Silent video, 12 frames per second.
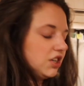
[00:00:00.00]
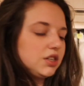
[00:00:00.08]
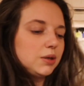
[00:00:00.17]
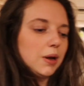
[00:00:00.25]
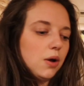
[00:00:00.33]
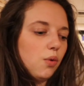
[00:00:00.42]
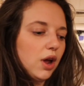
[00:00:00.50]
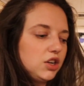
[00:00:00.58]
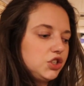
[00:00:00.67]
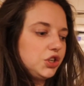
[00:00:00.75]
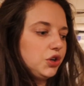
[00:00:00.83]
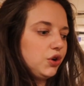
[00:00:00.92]
just
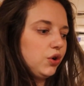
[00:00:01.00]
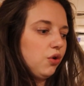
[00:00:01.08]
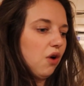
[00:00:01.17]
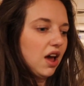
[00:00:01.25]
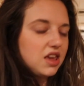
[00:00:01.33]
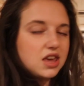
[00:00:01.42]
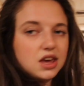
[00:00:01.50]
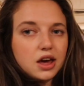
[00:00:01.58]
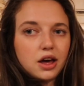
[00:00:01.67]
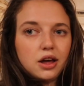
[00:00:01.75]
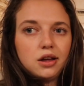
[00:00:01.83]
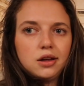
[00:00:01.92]
went to
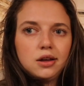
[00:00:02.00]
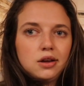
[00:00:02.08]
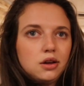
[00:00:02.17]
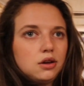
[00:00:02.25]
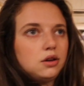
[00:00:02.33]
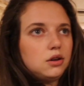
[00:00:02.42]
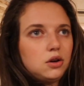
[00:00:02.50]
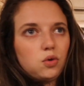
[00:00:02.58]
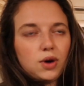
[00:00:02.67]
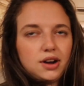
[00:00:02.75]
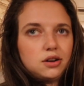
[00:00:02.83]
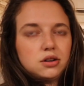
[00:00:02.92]
IKEA,
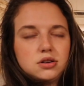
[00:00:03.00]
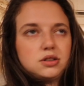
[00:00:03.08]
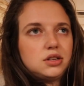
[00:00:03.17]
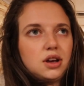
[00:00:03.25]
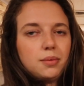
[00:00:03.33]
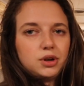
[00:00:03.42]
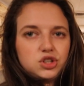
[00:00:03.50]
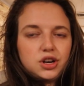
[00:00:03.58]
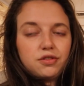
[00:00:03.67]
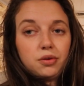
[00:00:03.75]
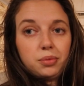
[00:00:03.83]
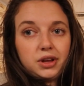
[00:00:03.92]
Winners, a bunch of
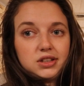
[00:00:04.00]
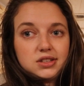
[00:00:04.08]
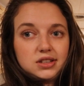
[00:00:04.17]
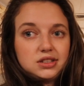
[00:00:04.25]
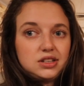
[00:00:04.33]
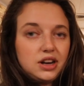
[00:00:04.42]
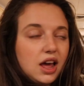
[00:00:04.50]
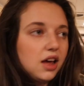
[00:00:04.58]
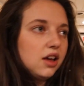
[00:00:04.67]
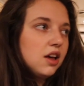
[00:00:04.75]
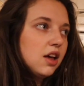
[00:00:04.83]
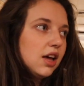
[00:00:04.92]
different places
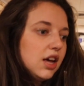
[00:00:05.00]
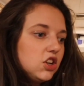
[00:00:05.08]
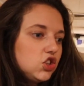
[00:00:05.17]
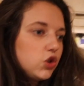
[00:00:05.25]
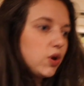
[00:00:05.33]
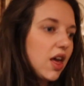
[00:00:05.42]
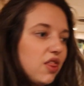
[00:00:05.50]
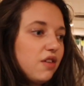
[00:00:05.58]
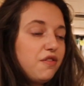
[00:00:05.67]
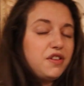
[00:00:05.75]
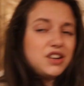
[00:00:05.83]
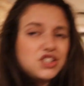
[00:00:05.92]
today to get the
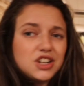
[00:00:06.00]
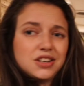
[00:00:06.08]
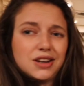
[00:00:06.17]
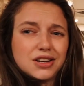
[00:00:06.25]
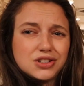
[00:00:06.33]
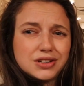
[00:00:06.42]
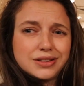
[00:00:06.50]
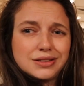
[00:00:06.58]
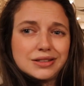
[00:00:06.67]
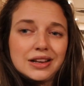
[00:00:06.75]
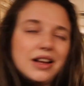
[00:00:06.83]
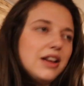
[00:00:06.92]
finishing
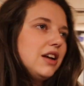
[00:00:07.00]
touches.